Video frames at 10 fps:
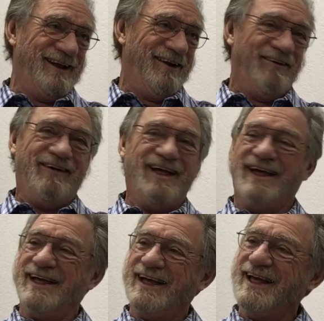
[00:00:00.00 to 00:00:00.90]
you know?
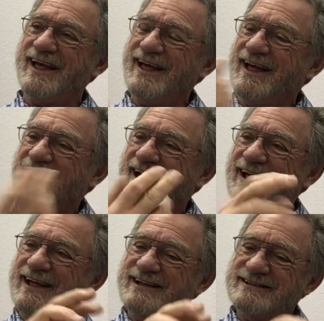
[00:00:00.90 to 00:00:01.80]

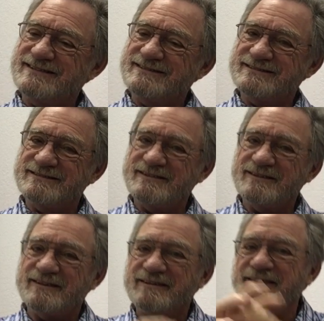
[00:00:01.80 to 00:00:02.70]
Midianites pulled
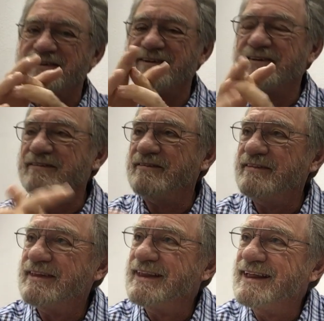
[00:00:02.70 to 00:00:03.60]
him out of the
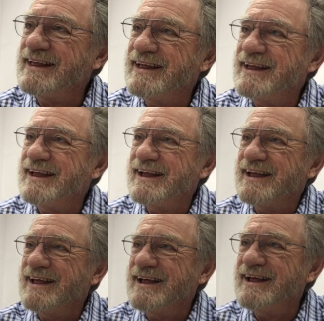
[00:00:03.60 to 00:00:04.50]
cistern,
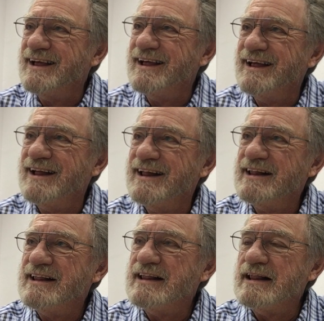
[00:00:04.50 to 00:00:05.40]

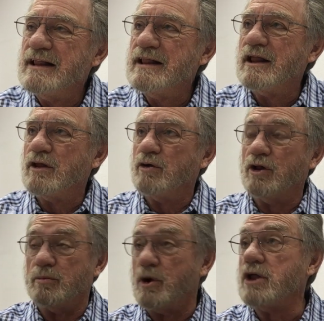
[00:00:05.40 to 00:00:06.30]
right?
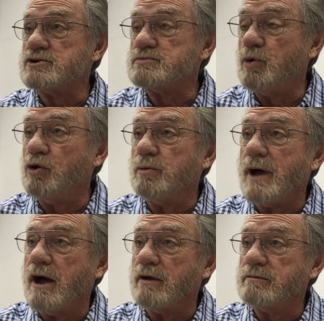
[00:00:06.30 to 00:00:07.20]
Well, the brothers pulled him
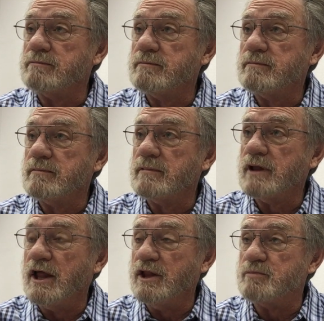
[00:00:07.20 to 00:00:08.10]
out
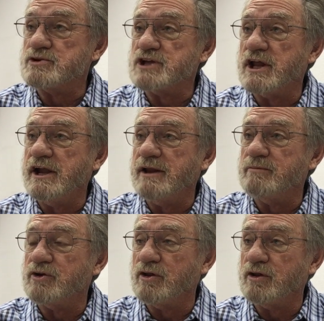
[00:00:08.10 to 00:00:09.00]
oh. and then presented
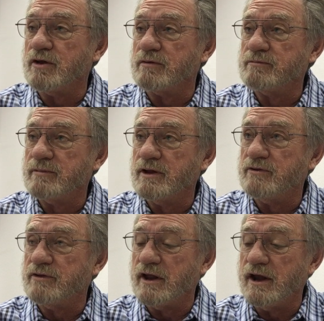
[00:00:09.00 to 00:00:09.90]
him to the
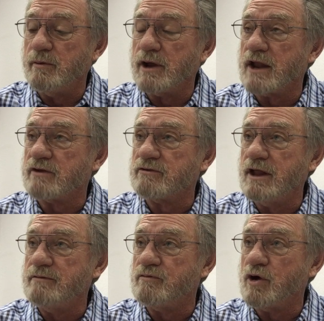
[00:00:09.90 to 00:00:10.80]
and said, "Hey, we got a
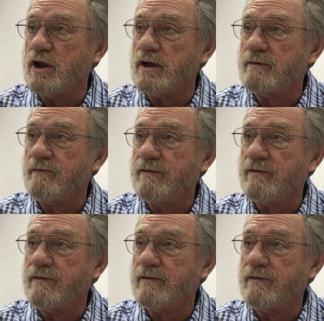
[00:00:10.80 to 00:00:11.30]
slave for you."